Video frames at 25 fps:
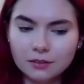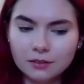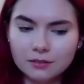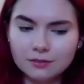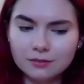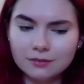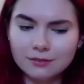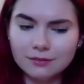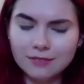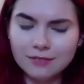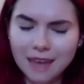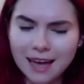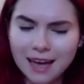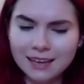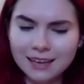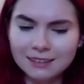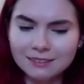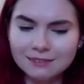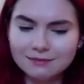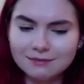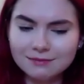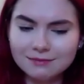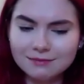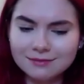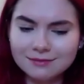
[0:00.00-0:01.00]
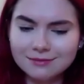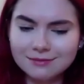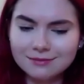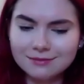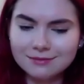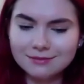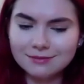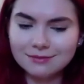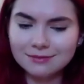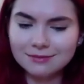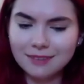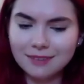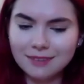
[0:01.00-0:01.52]
that
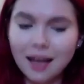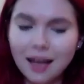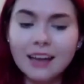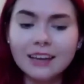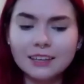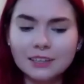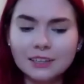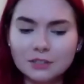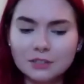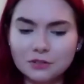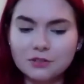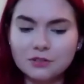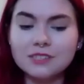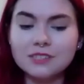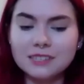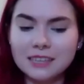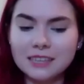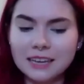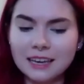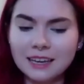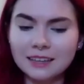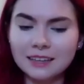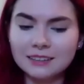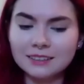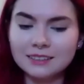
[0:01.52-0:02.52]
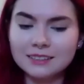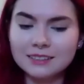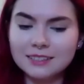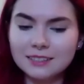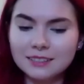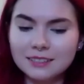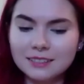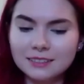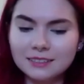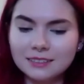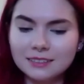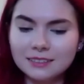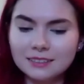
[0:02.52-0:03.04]
I understand
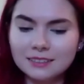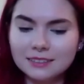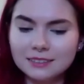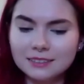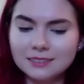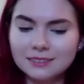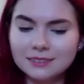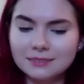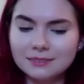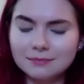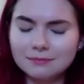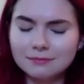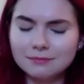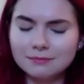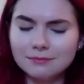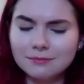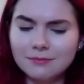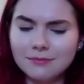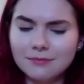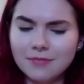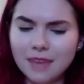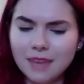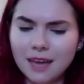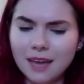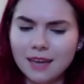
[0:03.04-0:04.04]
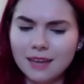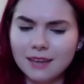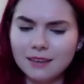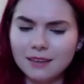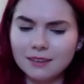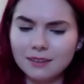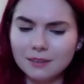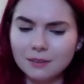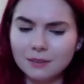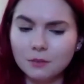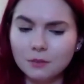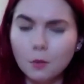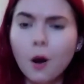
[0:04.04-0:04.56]
that
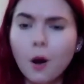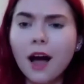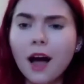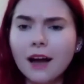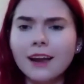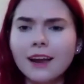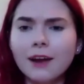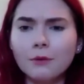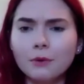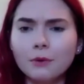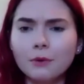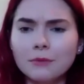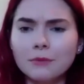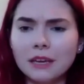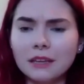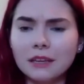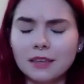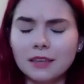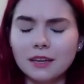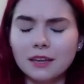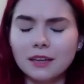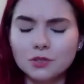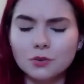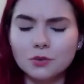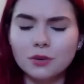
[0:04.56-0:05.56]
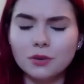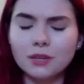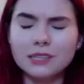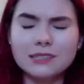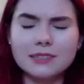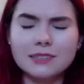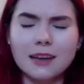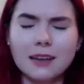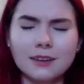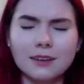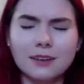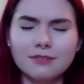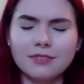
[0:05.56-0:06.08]
why I would make that choice,
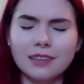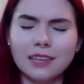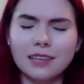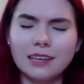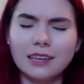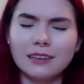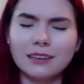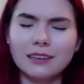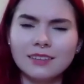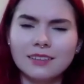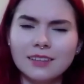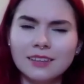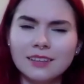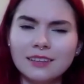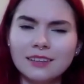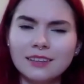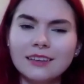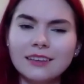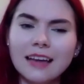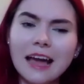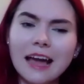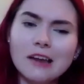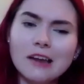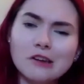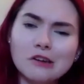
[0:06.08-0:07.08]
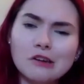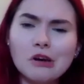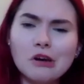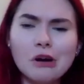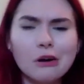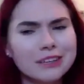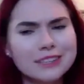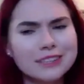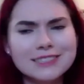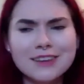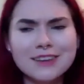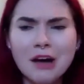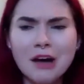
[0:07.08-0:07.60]
kind of thing. I don't know.
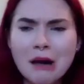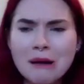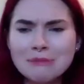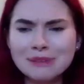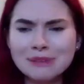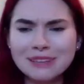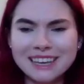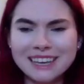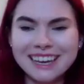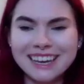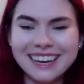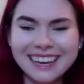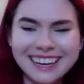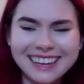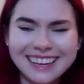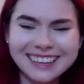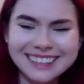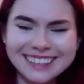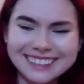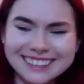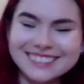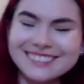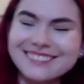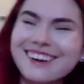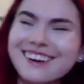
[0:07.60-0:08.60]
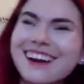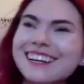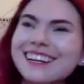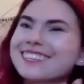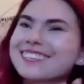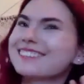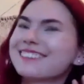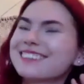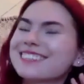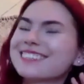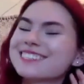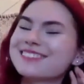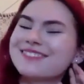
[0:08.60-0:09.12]
It's complicated trying
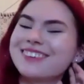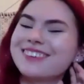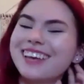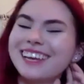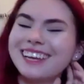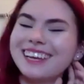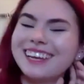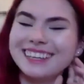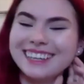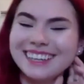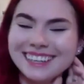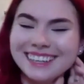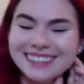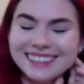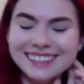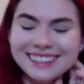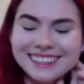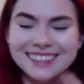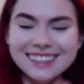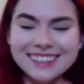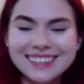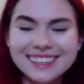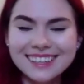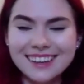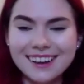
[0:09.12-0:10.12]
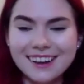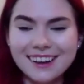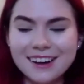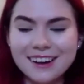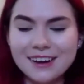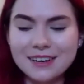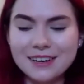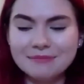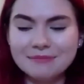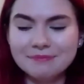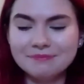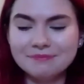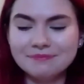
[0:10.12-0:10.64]
to explain it.
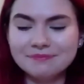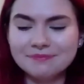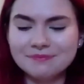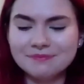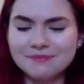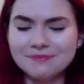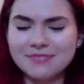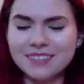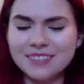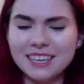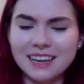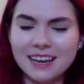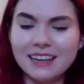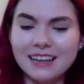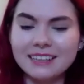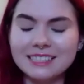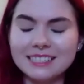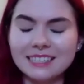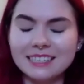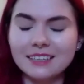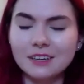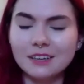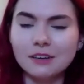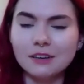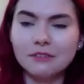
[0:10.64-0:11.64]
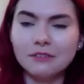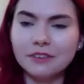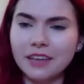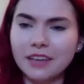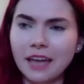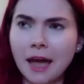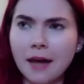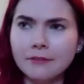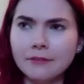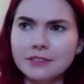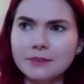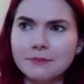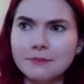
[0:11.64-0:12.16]
The idea of
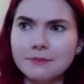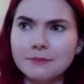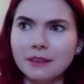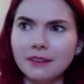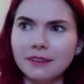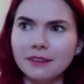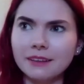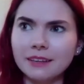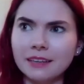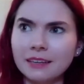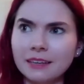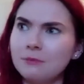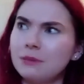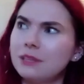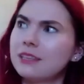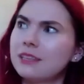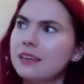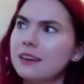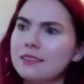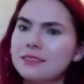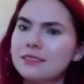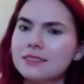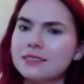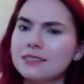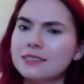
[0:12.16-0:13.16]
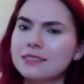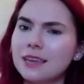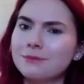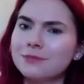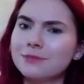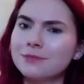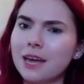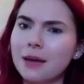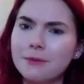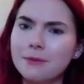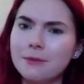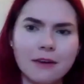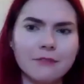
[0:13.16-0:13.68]
accountability, but then at the same
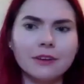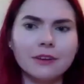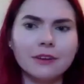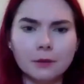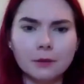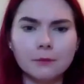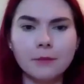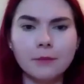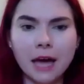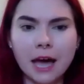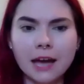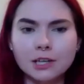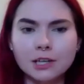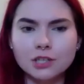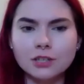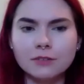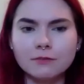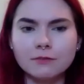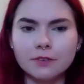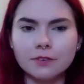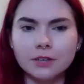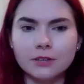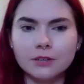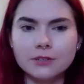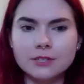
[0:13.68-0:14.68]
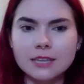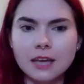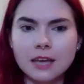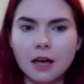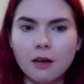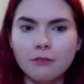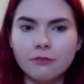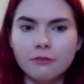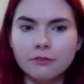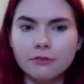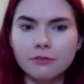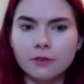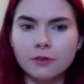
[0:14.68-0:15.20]
time having compassion for
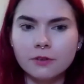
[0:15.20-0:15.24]
yourself.